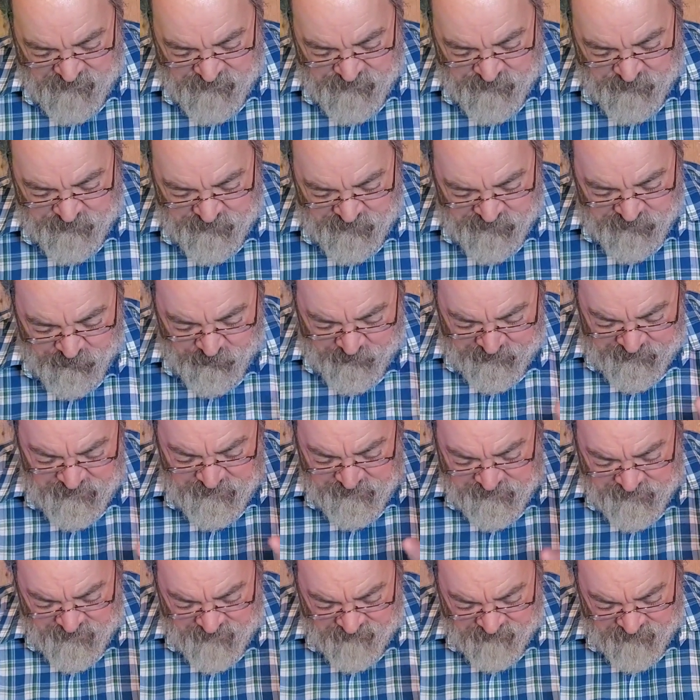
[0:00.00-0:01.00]
So in the
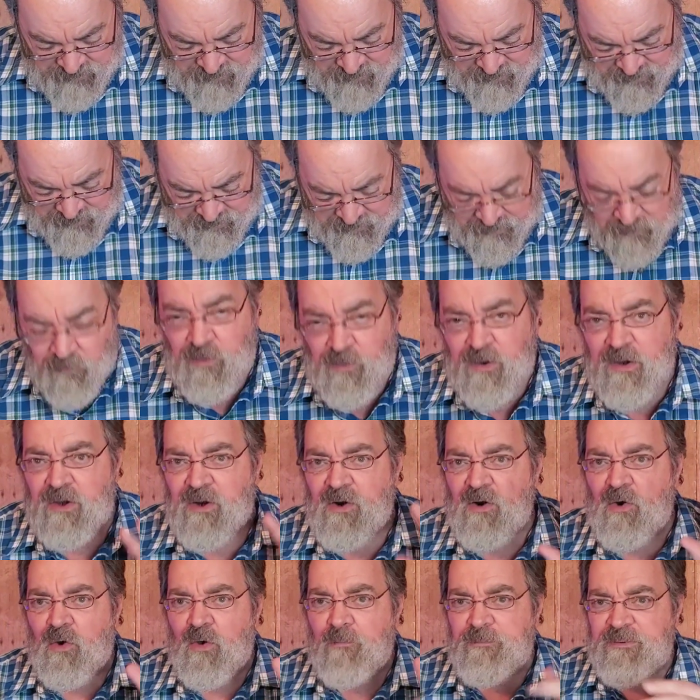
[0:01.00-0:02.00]
twinkling of an eye, we're
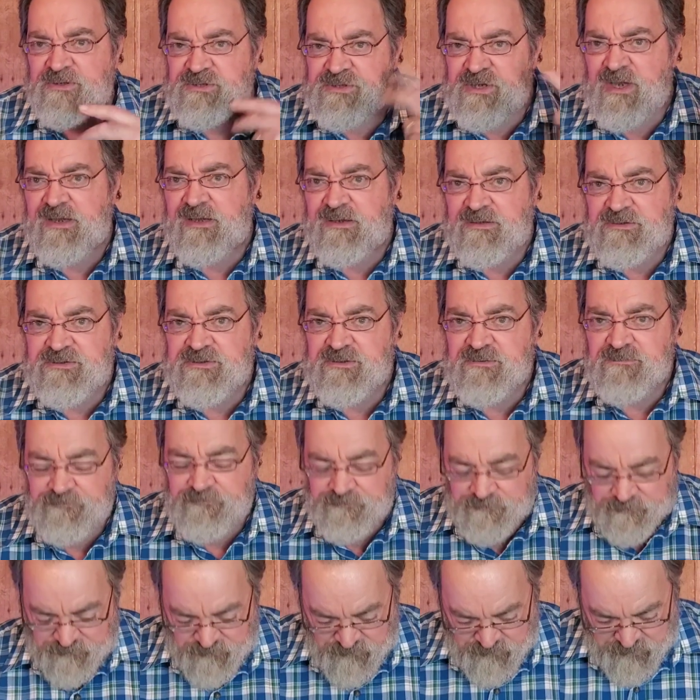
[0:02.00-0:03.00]
going to all be changed,
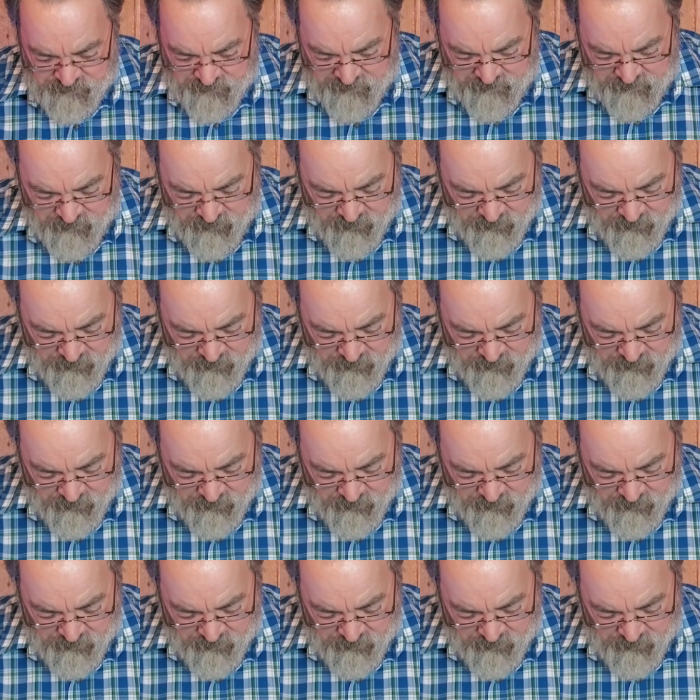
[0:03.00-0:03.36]
okay?